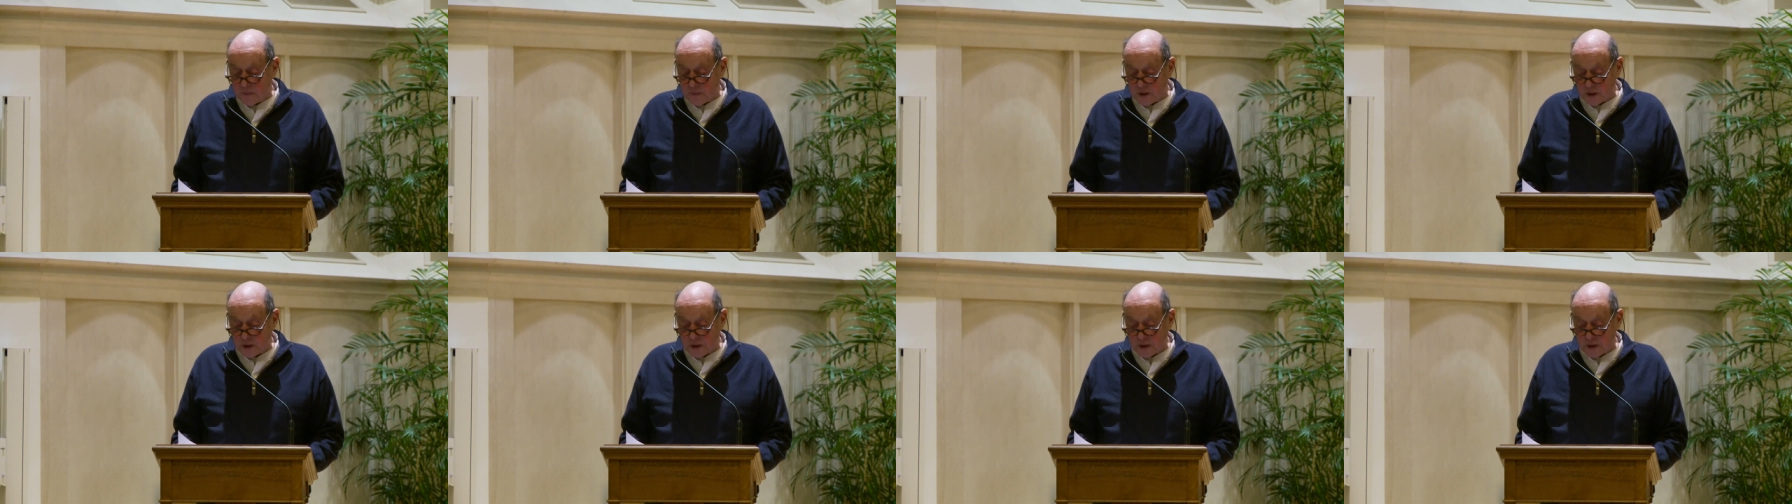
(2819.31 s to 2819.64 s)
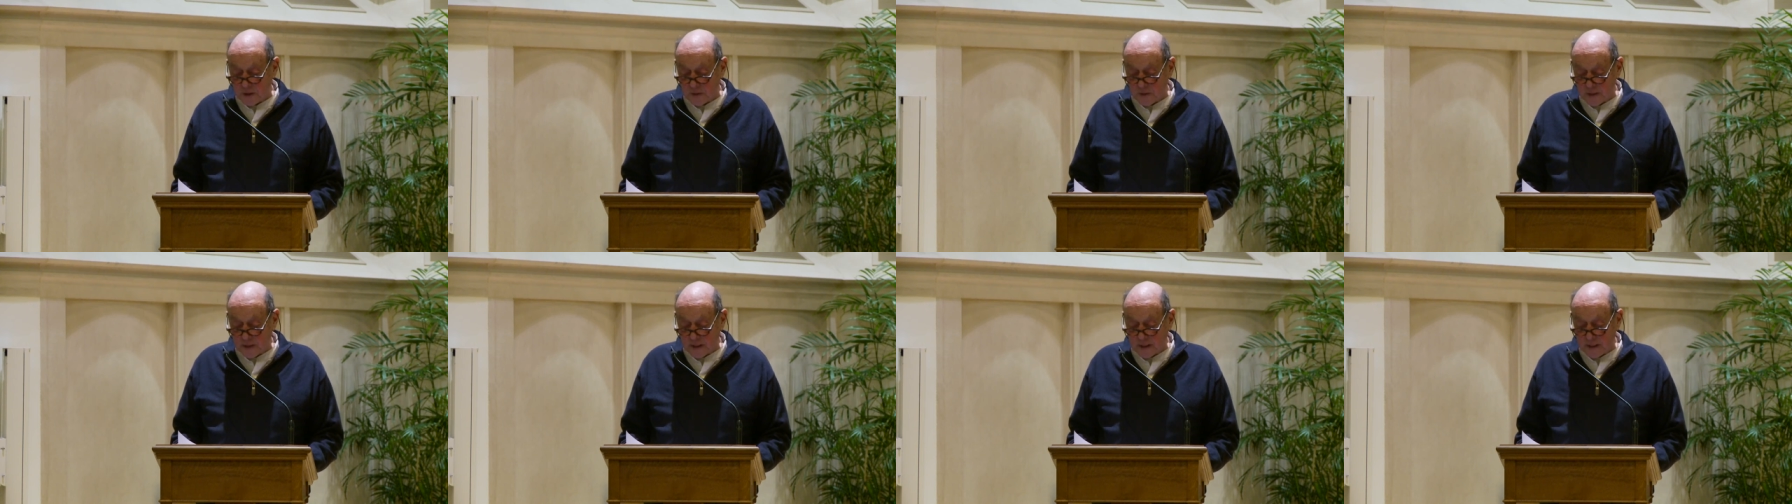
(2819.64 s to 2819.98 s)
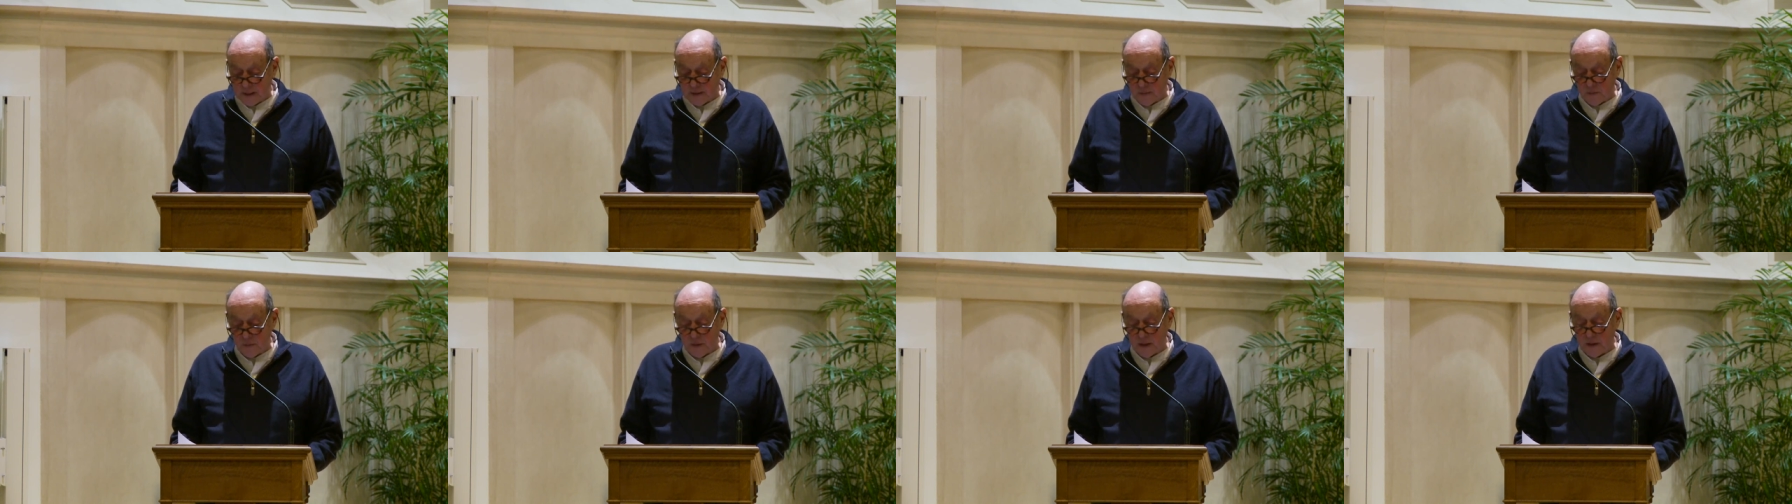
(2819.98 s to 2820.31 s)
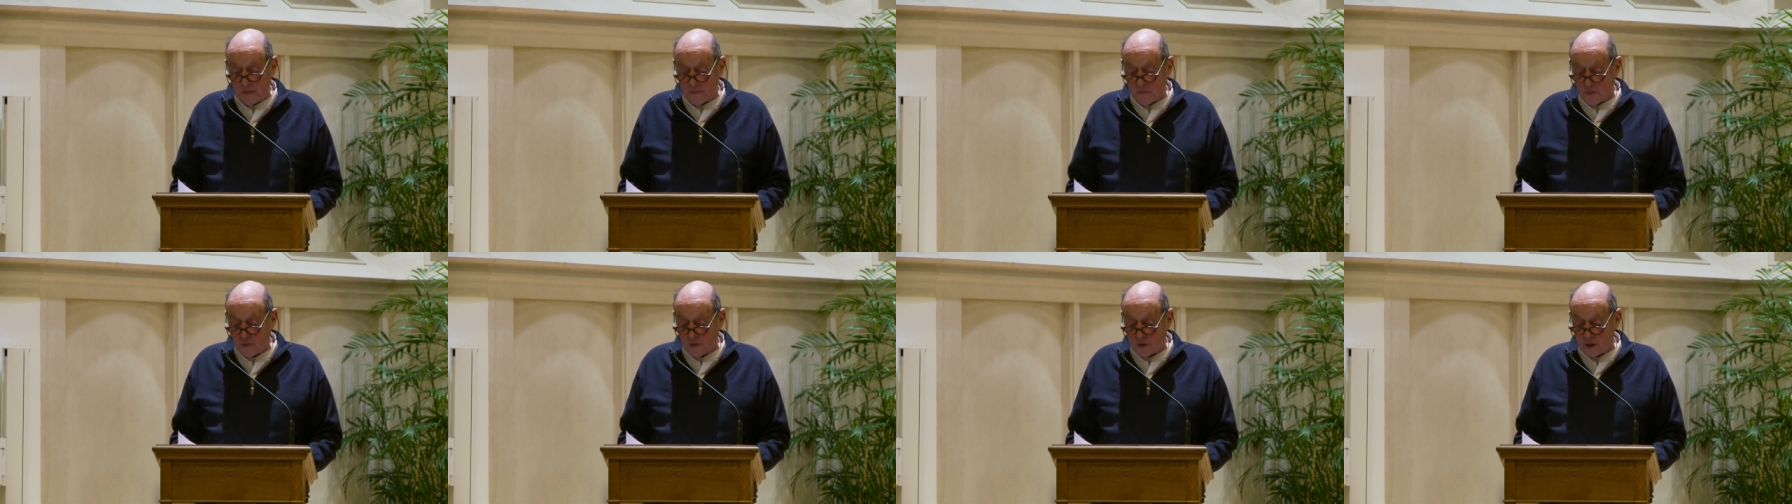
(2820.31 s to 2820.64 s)
machinery and
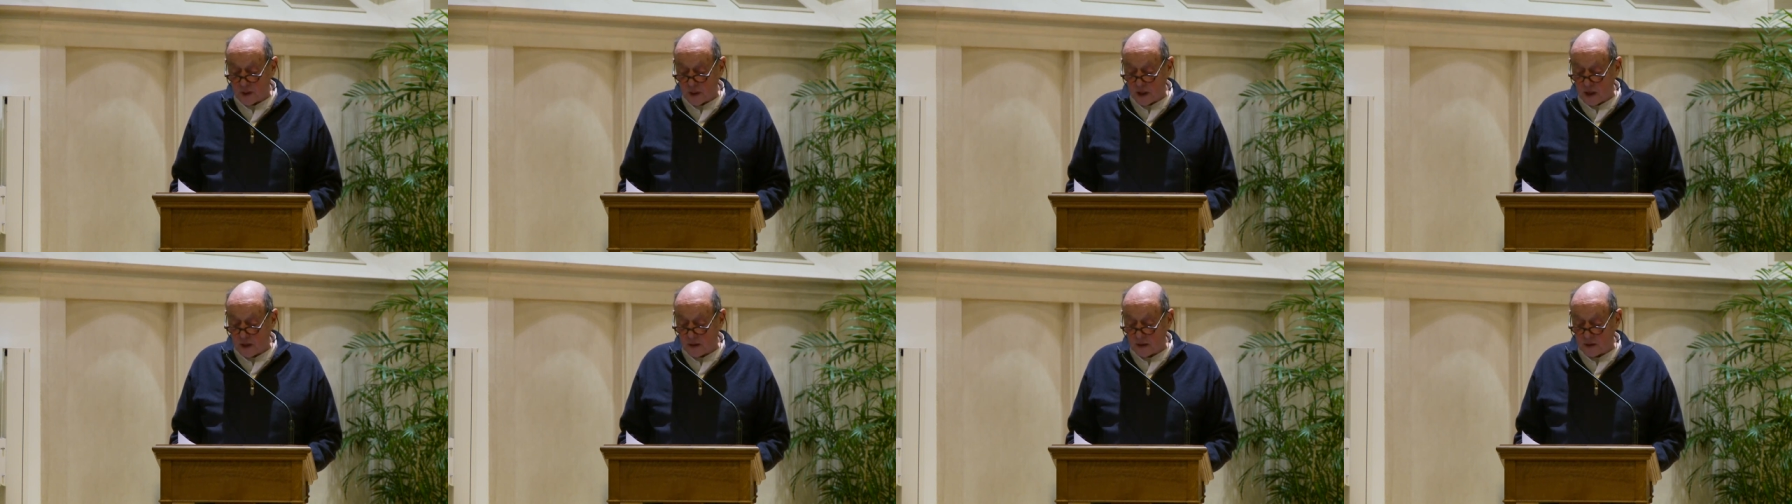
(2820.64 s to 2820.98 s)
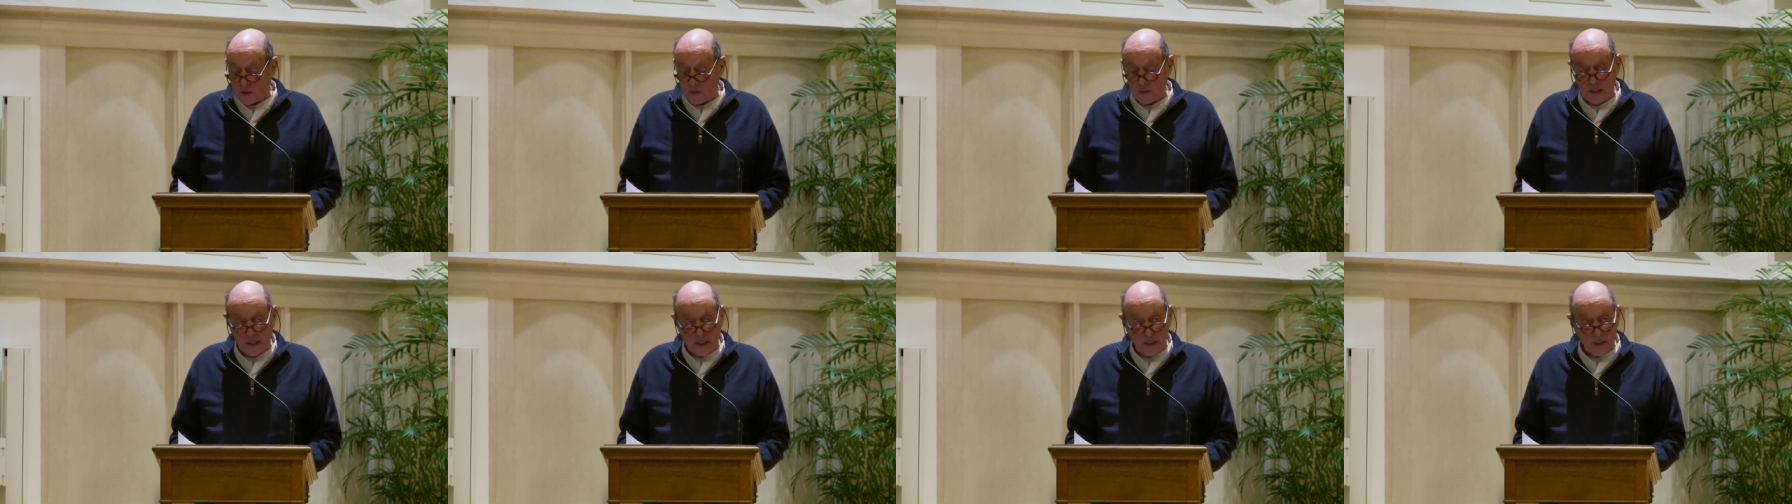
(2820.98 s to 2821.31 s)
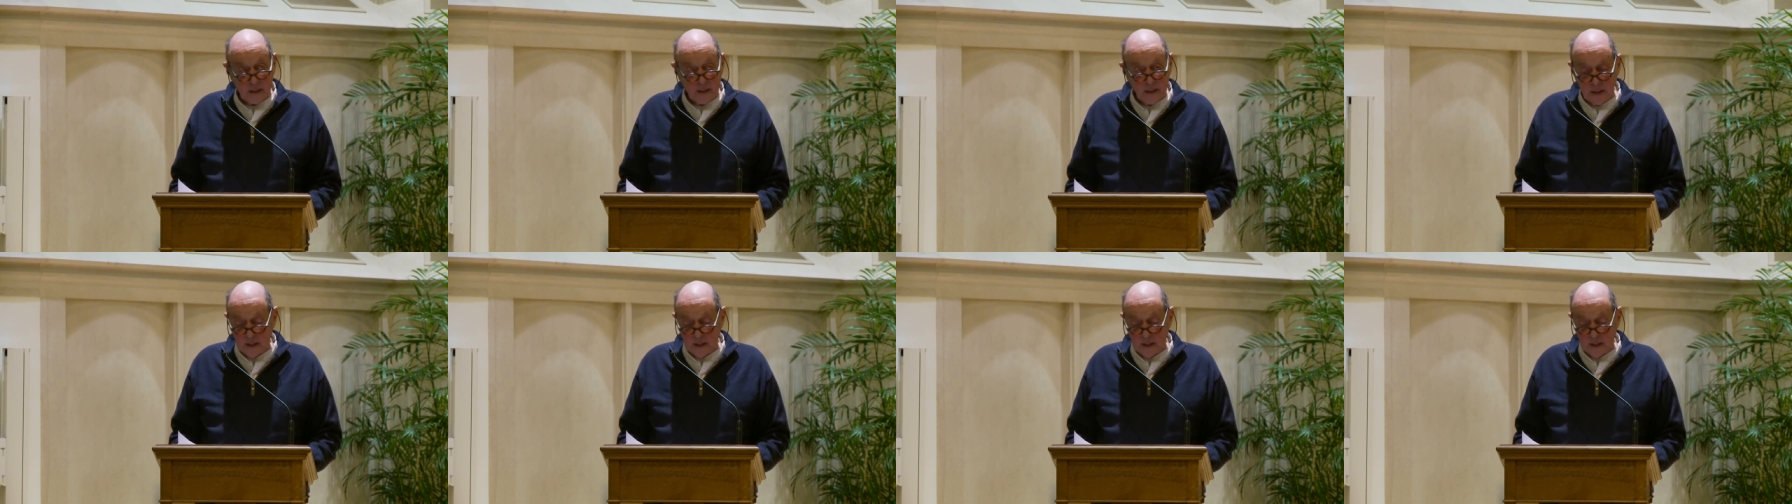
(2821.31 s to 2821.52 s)
reinforced concrete